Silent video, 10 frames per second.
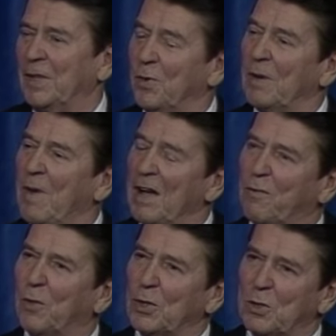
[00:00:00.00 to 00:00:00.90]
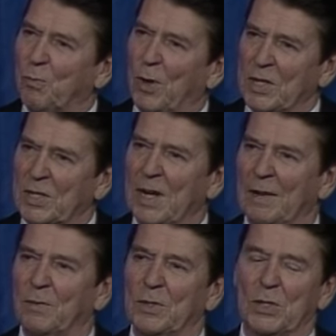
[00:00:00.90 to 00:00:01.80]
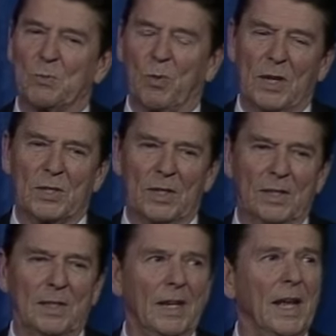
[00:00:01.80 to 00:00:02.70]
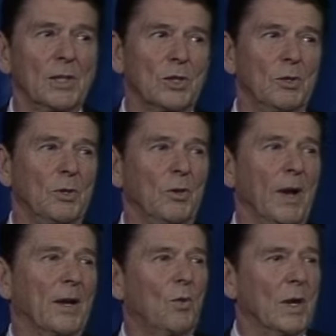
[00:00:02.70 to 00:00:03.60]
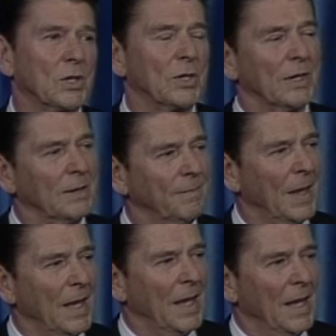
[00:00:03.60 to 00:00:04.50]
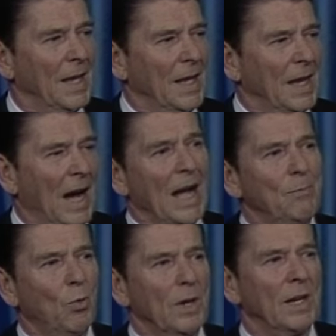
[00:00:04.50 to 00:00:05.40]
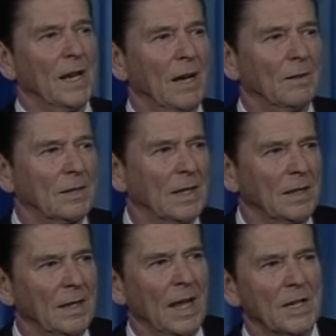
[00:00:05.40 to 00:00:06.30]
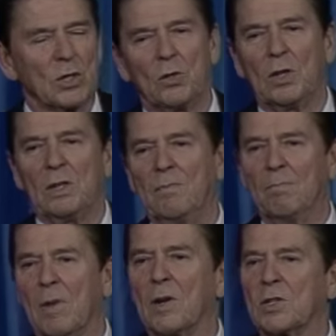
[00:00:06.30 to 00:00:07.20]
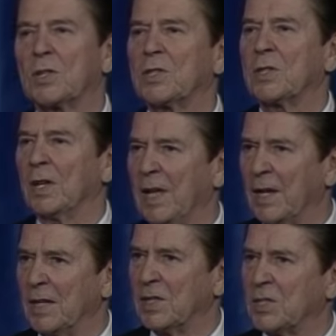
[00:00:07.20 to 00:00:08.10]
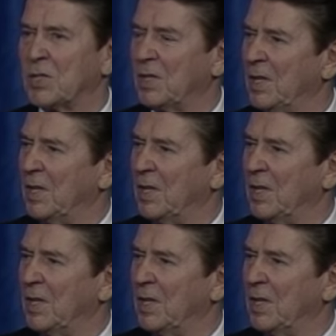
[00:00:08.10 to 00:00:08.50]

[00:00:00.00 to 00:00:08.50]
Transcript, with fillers: During my first press conference as president, in answer to a direct question, I pointed out that as good Marxist-Leninists,